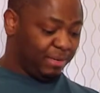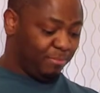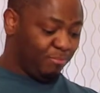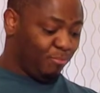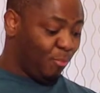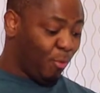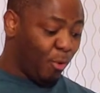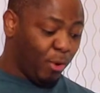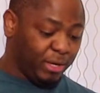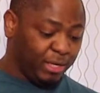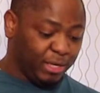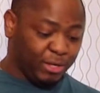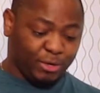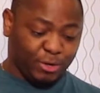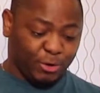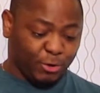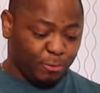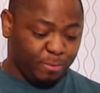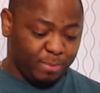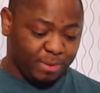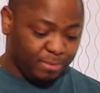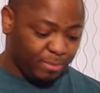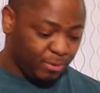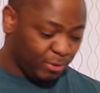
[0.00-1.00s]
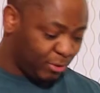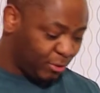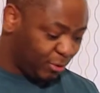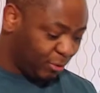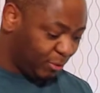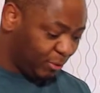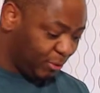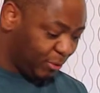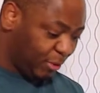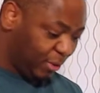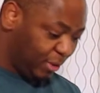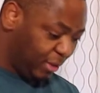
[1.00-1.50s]
monitor to be able
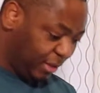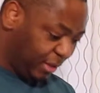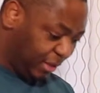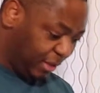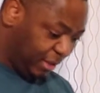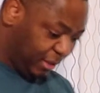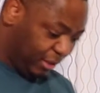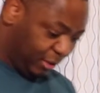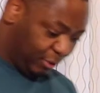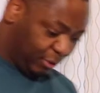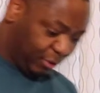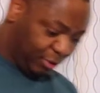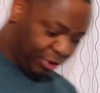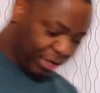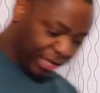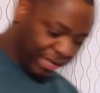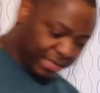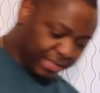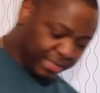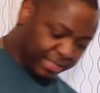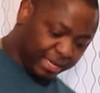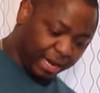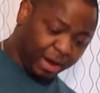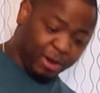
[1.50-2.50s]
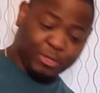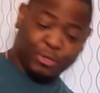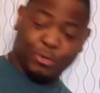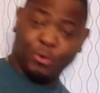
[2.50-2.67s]
to to check this out.